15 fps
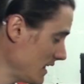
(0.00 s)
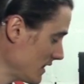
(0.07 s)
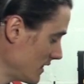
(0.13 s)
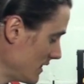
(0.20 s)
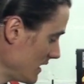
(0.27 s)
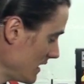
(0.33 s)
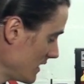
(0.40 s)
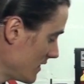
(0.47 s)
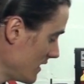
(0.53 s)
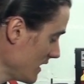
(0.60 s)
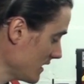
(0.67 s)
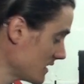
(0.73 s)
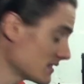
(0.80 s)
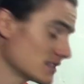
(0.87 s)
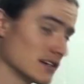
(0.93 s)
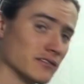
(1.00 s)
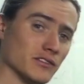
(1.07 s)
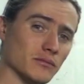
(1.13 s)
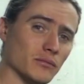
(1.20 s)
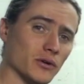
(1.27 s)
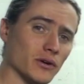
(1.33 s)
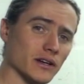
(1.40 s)
The thickness of
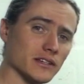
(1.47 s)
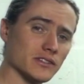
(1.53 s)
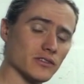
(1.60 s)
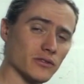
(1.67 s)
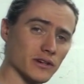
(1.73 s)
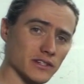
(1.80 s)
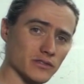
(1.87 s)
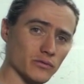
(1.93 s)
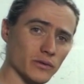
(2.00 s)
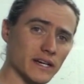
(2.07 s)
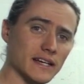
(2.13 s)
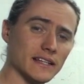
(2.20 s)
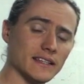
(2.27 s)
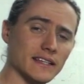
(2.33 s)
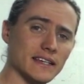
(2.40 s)
the mortise, or its width,